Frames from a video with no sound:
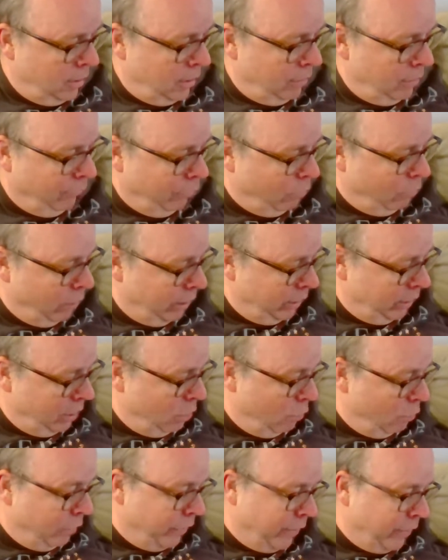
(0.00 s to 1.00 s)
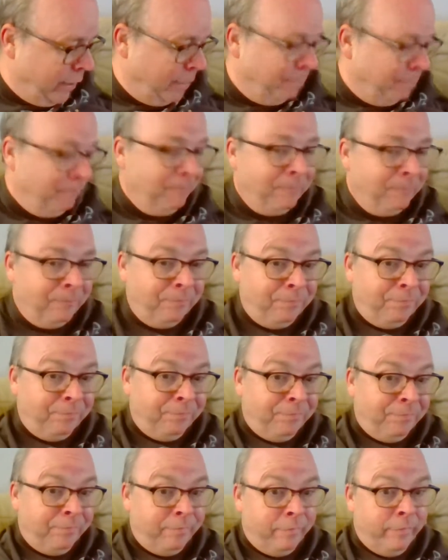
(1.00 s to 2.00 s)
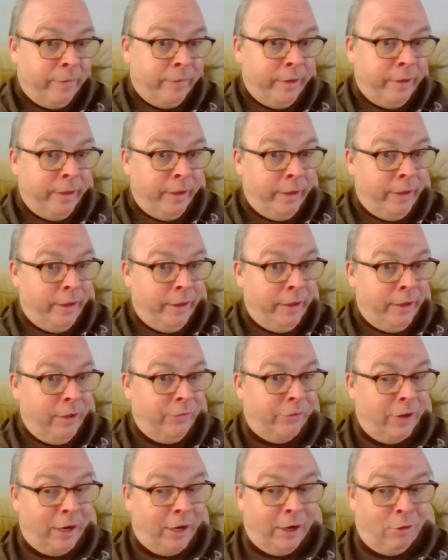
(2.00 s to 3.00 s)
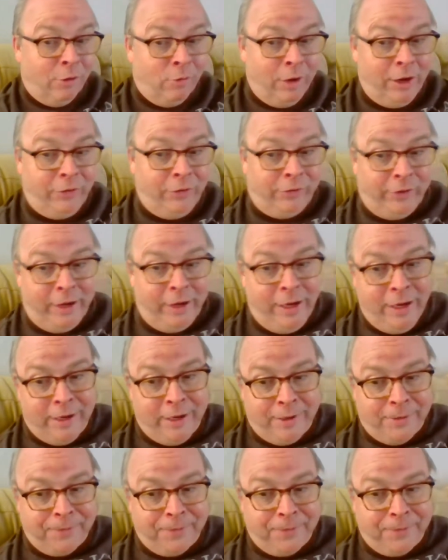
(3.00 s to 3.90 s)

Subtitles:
Never quite know with him. He's kind of crazy.